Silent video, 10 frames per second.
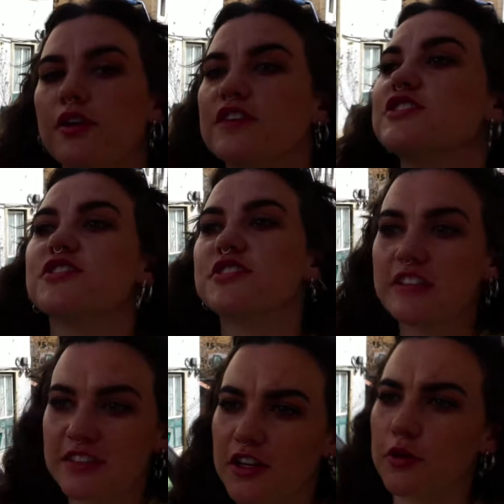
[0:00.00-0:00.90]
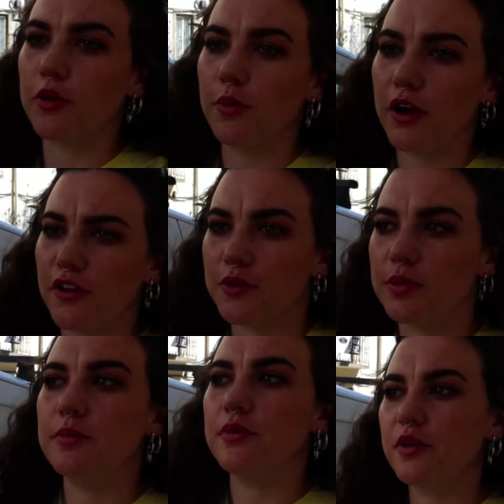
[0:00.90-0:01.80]
nervous just because I don't know what other
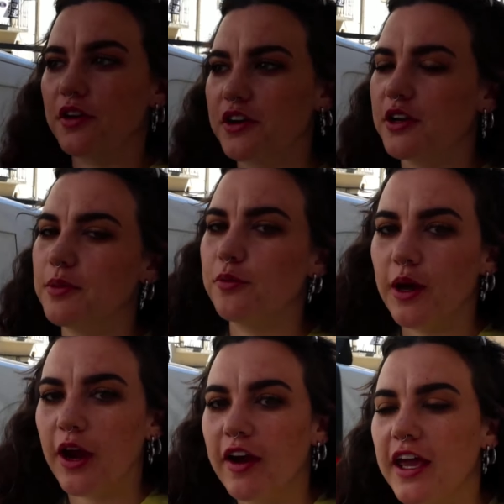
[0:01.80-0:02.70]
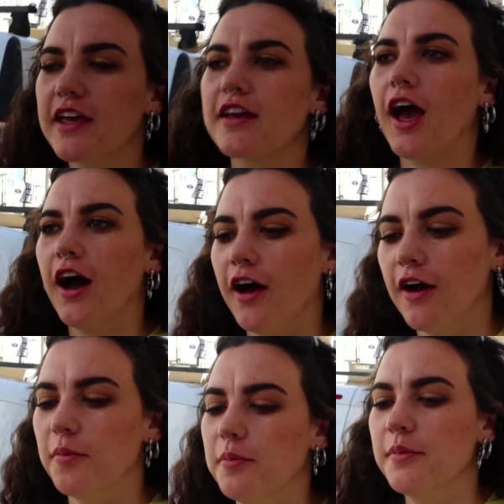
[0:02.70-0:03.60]
people are gonna be wearing.
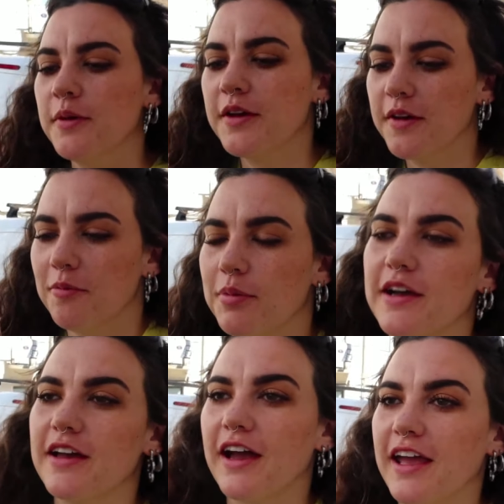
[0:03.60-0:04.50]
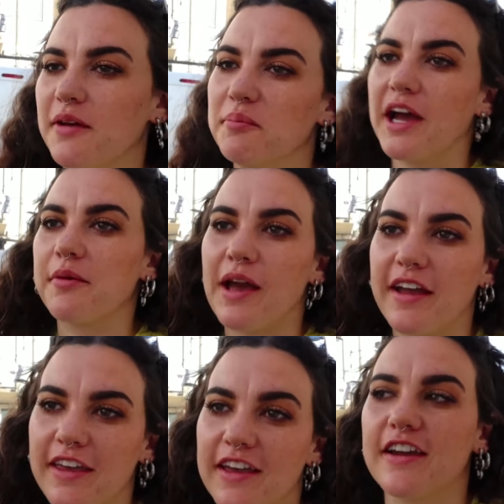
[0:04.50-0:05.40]
But I am
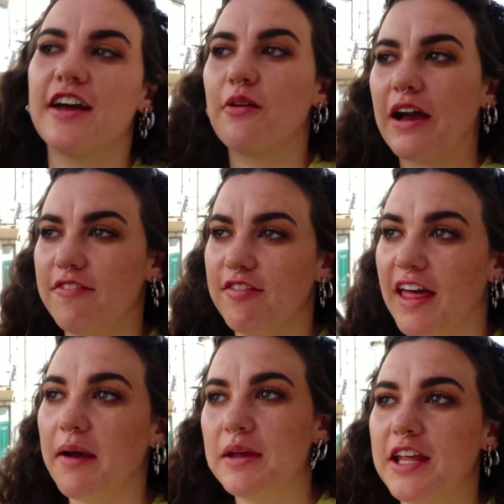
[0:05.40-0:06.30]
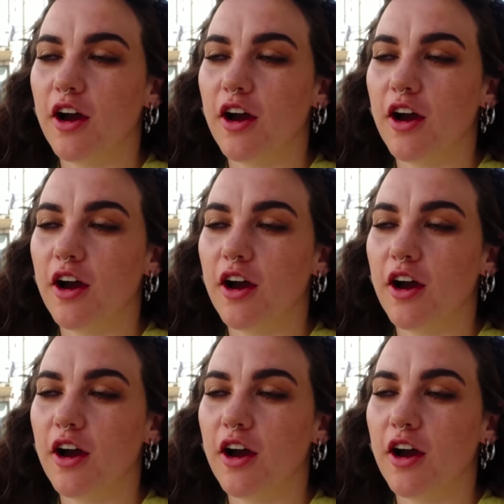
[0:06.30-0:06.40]
backpacking. I don't have that many